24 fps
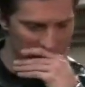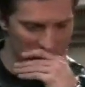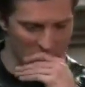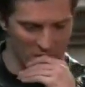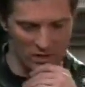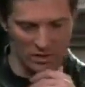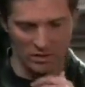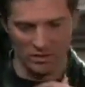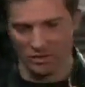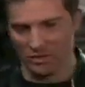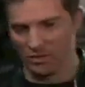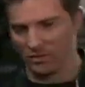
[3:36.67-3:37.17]

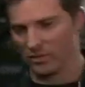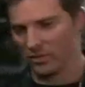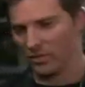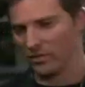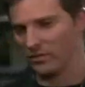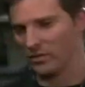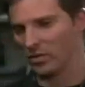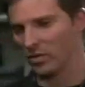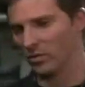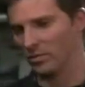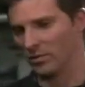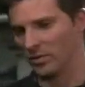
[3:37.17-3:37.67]
But you,
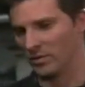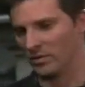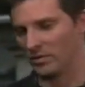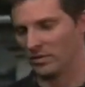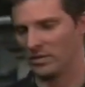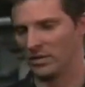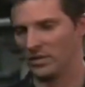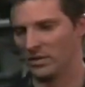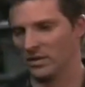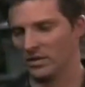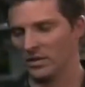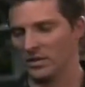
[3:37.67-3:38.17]
you've told me
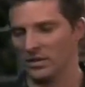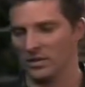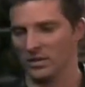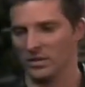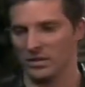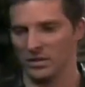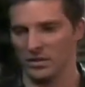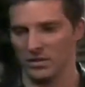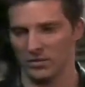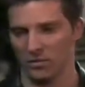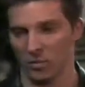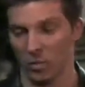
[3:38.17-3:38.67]

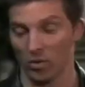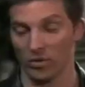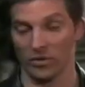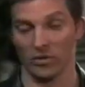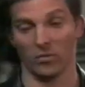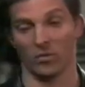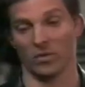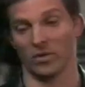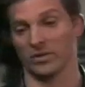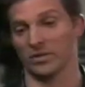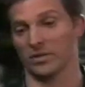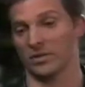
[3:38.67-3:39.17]
more
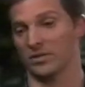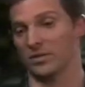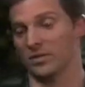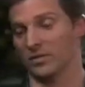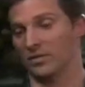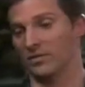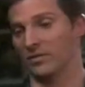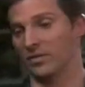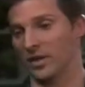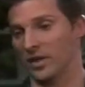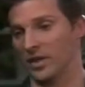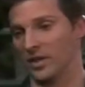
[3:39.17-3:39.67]
than once that
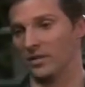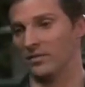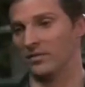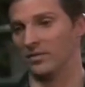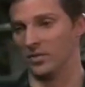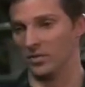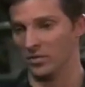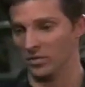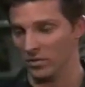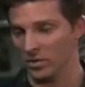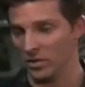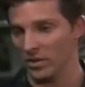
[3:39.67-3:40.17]
you're afraid
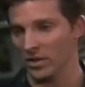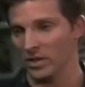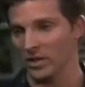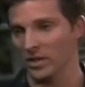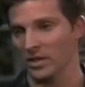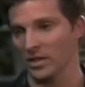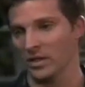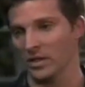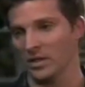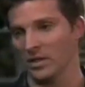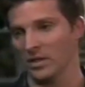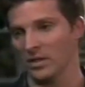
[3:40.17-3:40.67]
if you
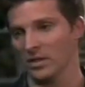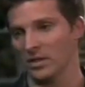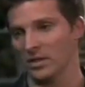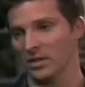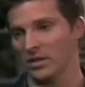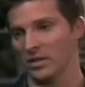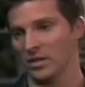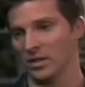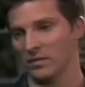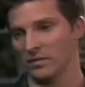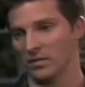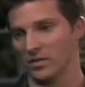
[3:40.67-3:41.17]

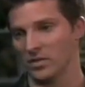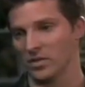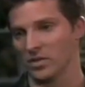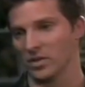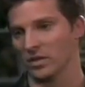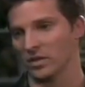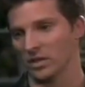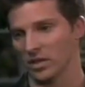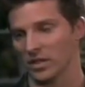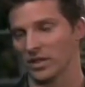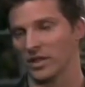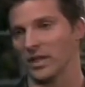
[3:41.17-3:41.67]
if you
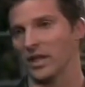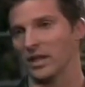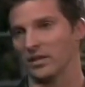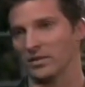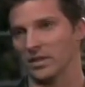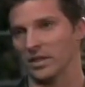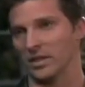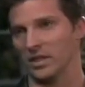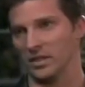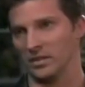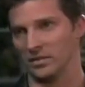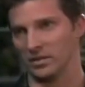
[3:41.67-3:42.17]
shut Lucky
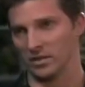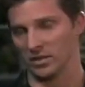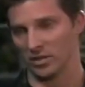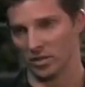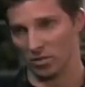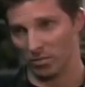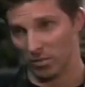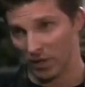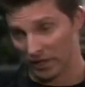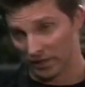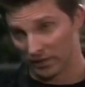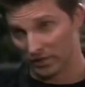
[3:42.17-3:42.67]
out that he's going
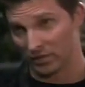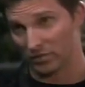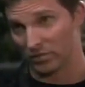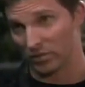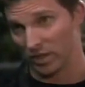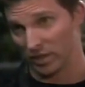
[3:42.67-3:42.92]
to go back to